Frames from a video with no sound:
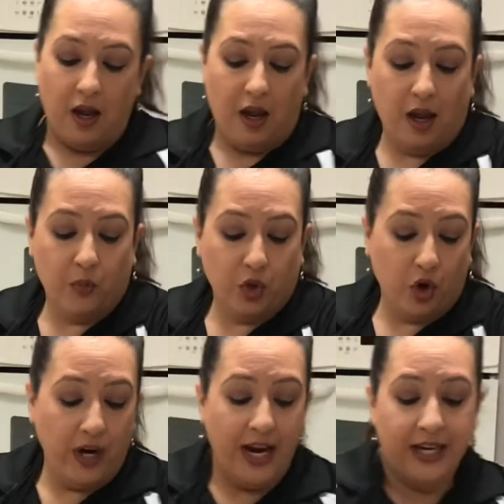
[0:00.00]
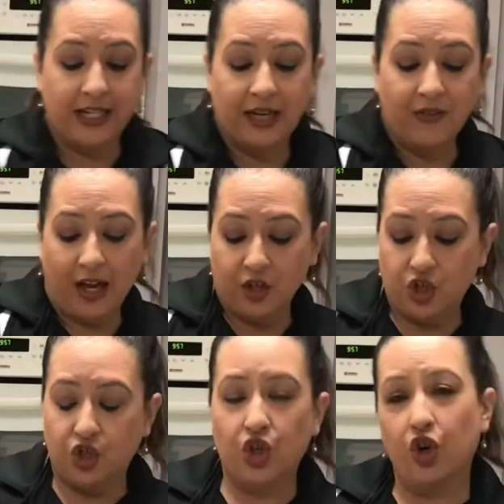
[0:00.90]
And we'll go ahead and give that a
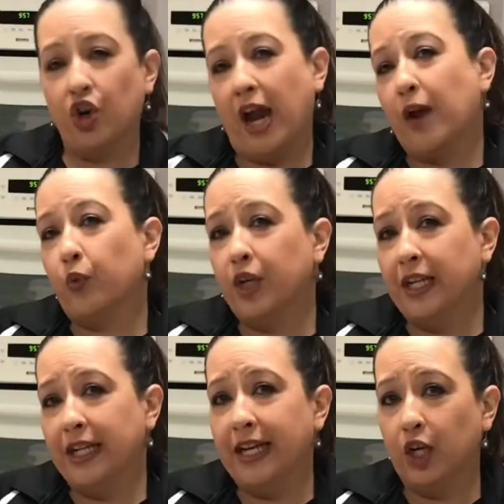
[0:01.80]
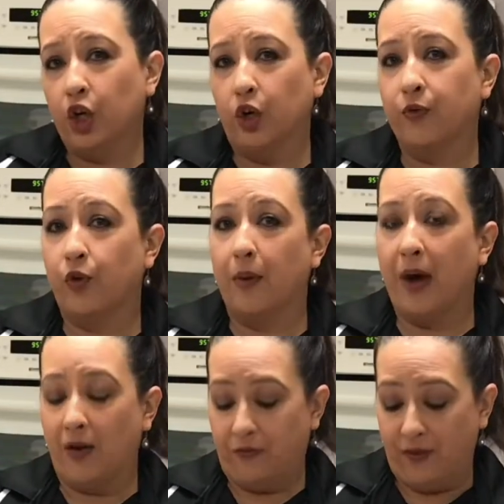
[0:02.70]
stir, and we're going to let it cook for
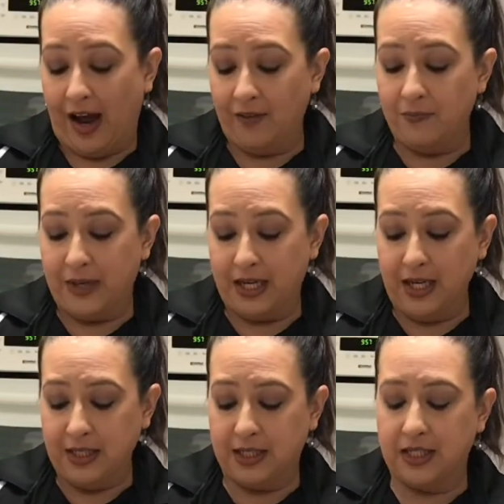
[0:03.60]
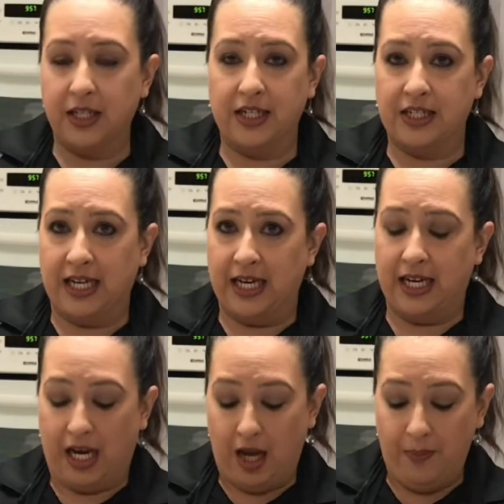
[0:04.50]
about 5 minutes till it's heated
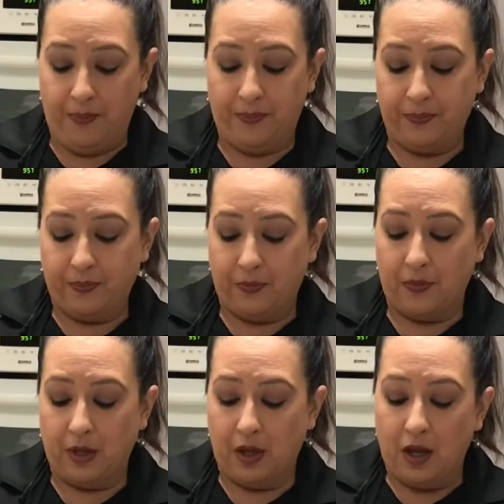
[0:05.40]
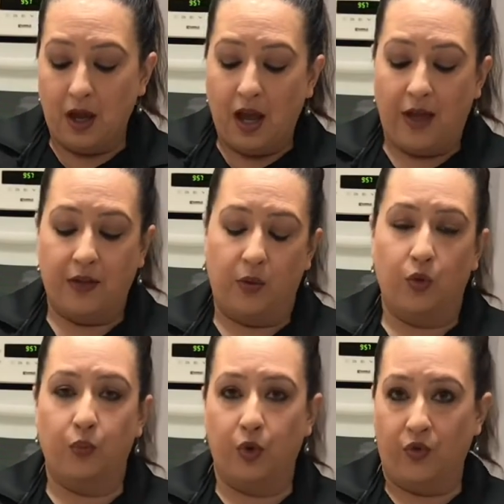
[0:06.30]
up, and then we'll
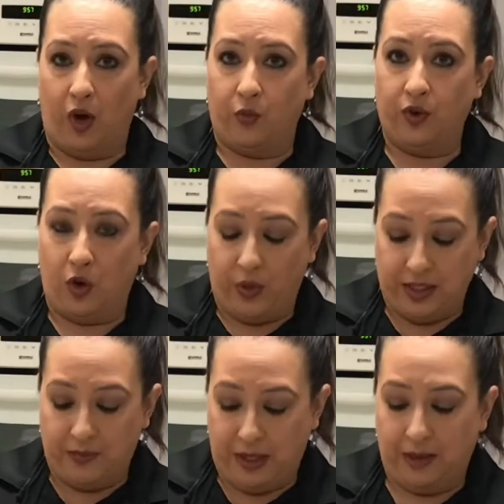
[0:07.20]
move on with our recipe.